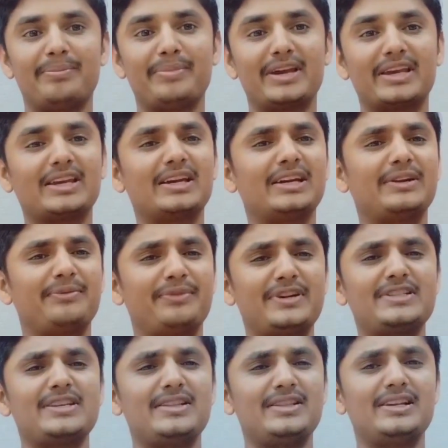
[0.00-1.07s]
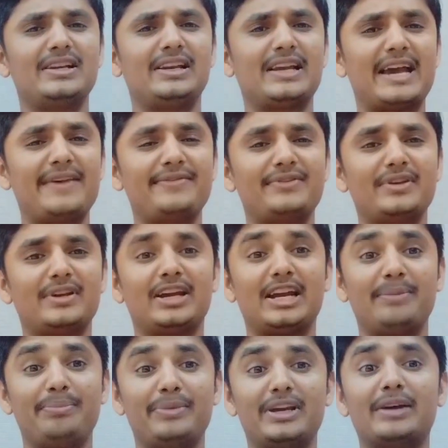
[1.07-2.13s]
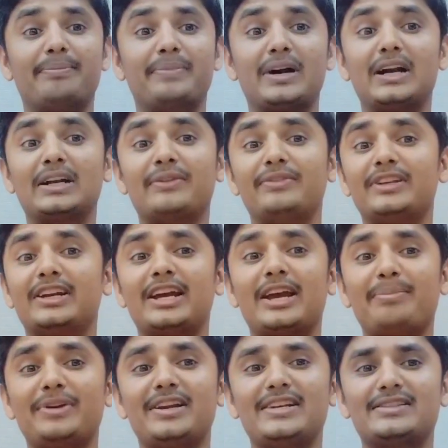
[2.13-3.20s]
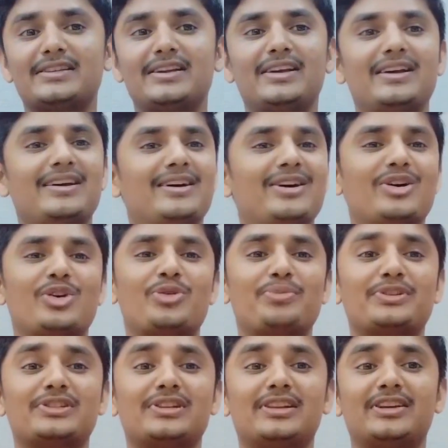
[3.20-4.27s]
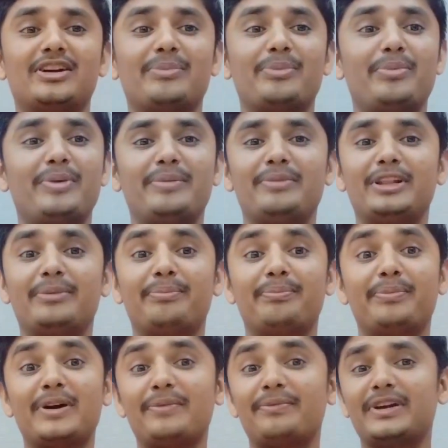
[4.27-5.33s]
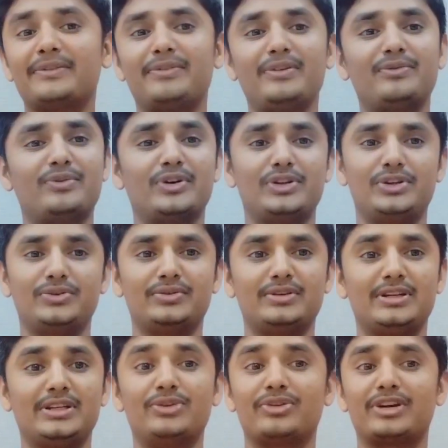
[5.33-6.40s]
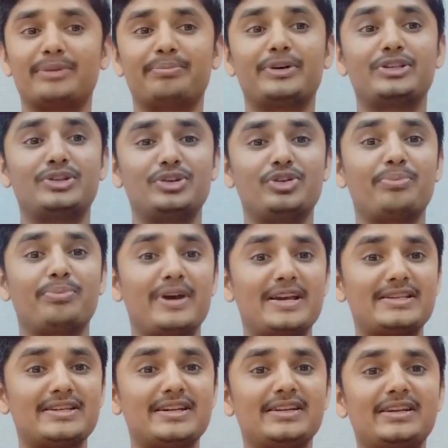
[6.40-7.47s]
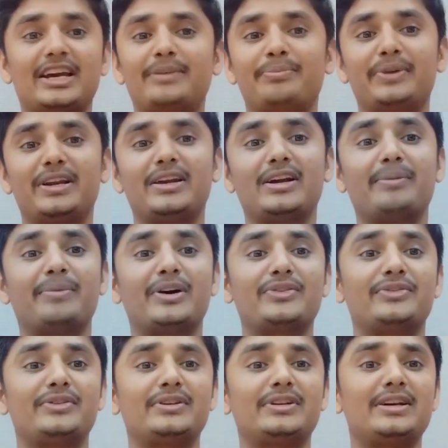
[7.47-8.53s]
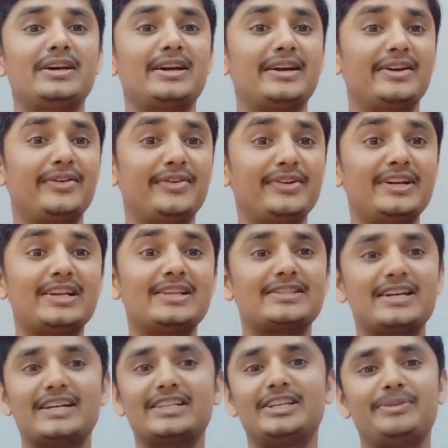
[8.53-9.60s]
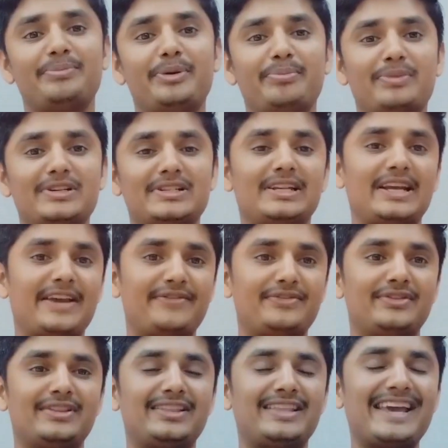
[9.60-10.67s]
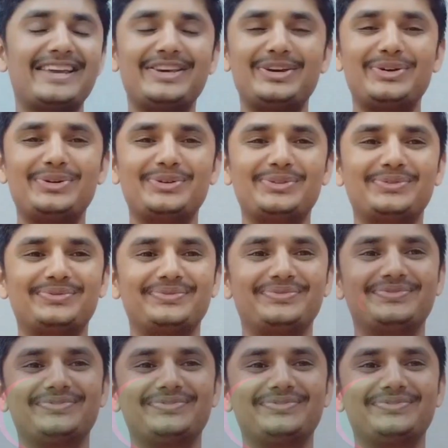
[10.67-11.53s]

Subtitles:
making a difference in their lives, and being a part of their happiness, occupational therapy may be the perfect field for you. You can pursue your passion and bring about real change in people's lives. Thank you.